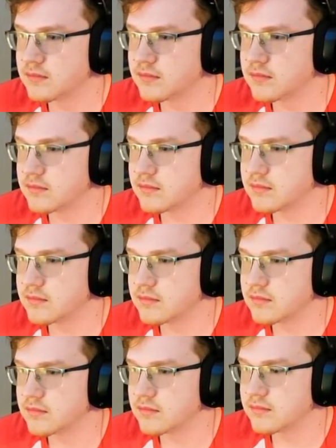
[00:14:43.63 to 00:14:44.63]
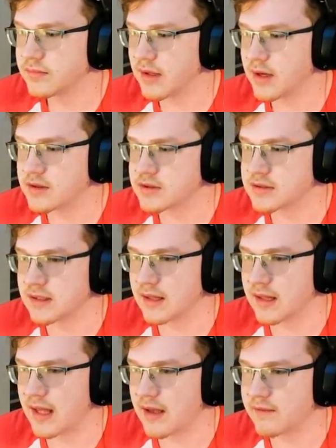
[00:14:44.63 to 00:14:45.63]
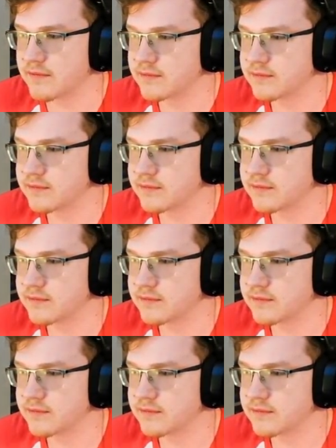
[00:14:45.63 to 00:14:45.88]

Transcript: Mr. Park. You're still alive.